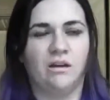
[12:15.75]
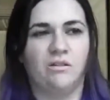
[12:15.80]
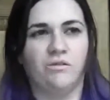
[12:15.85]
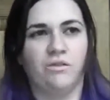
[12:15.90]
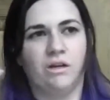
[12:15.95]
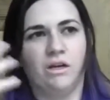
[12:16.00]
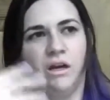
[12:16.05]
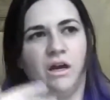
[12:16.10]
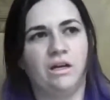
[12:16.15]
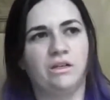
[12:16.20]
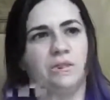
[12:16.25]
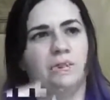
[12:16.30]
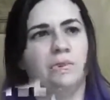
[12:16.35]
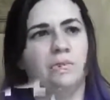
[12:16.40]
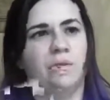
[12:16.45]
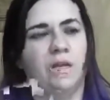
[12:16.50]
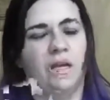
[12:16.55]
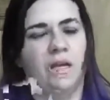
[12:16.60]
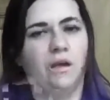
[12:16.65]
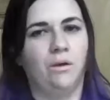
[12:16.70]
every
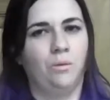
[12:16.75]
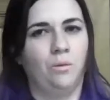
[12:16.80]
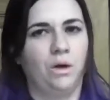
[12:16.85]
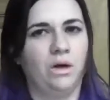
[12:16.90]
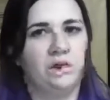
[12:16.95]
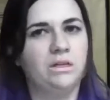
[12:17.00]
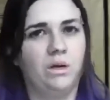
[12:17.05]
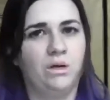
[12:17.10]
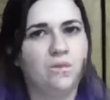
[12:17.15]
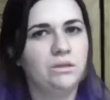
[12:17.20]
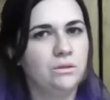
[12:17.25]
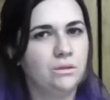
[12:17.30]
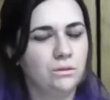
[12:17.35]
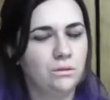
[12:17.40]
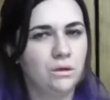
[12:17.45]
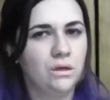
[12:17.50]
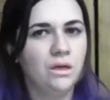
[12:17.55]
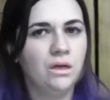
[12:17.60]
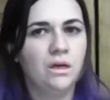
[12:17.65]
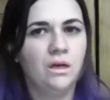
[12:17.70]
costume that I want to
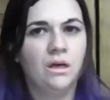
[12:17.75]
do,